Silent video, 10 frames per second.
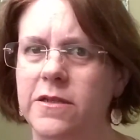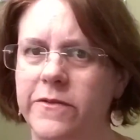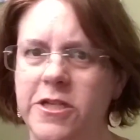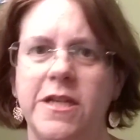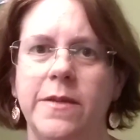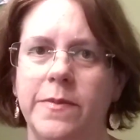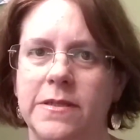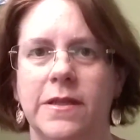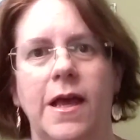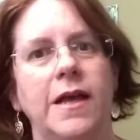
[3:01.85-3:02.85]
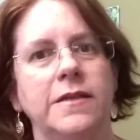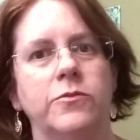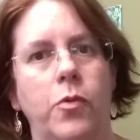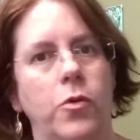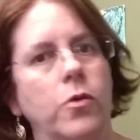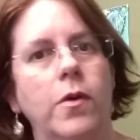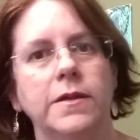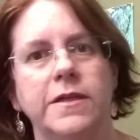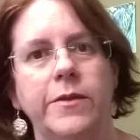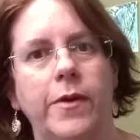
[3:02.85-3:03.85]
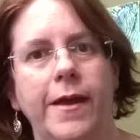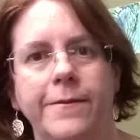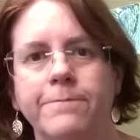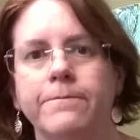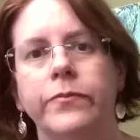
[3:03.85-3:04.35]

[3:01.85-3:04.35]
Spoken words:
of cheap, sliced, poor quality bread,